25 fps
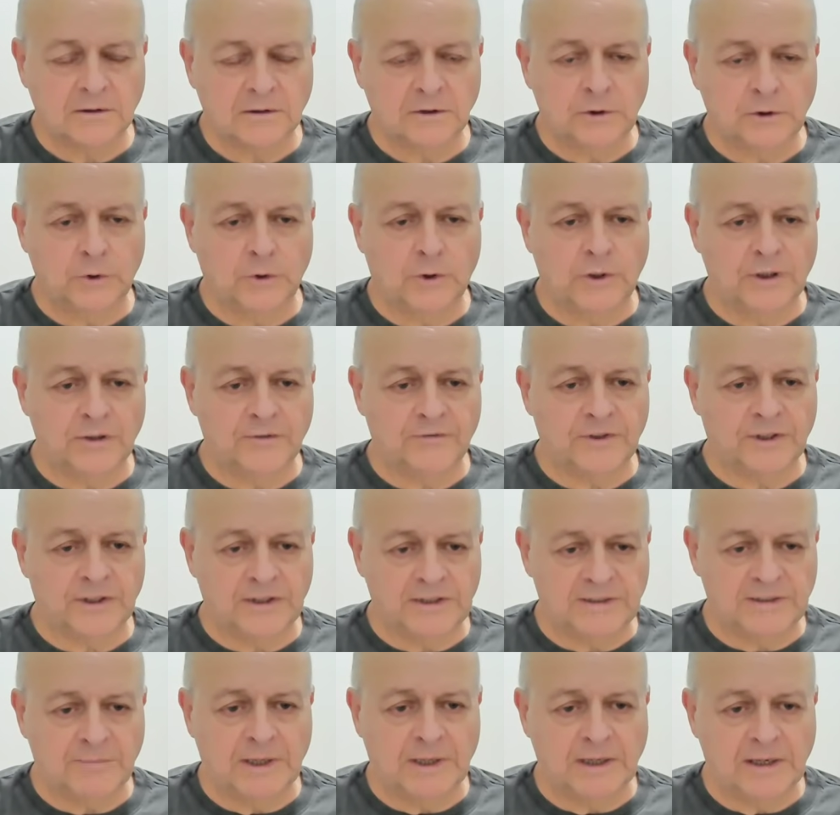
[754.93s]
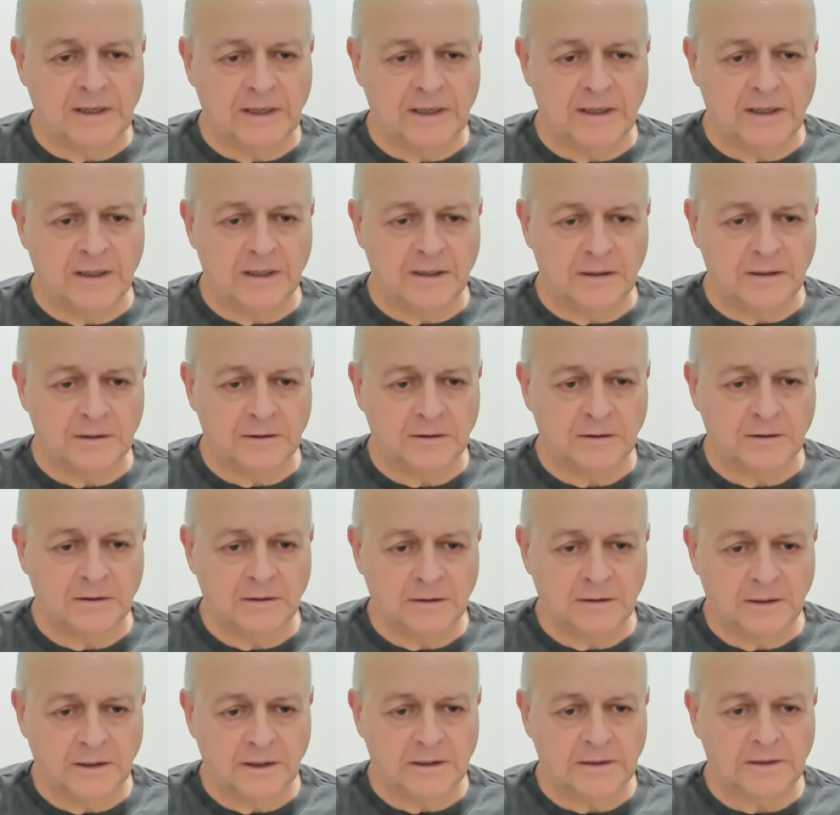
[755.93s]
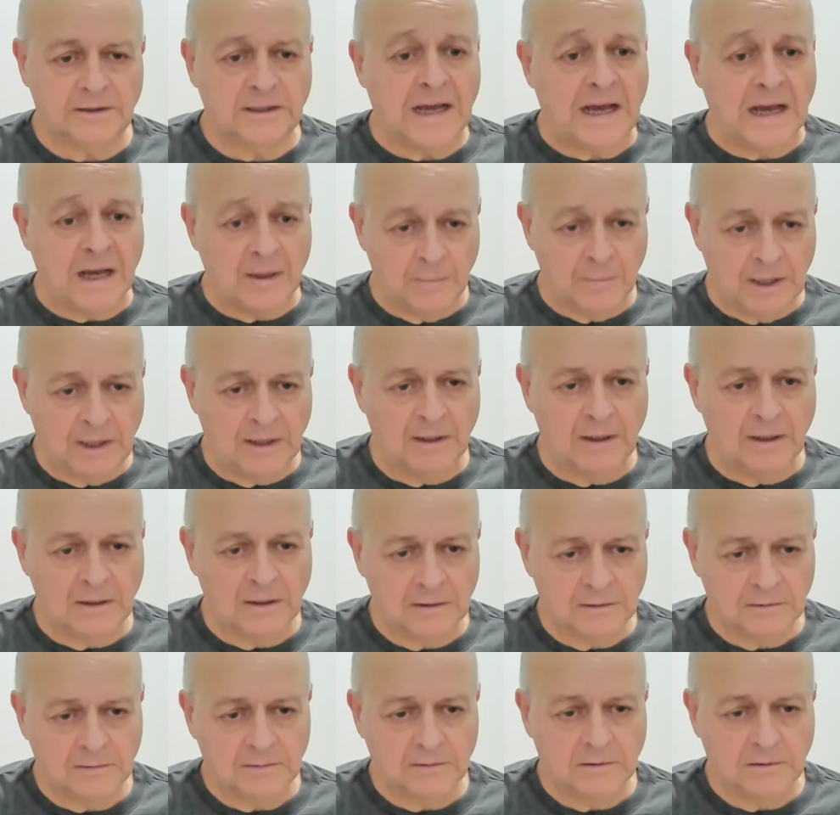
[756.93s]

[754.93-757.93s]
you have Hezbollah and Amal,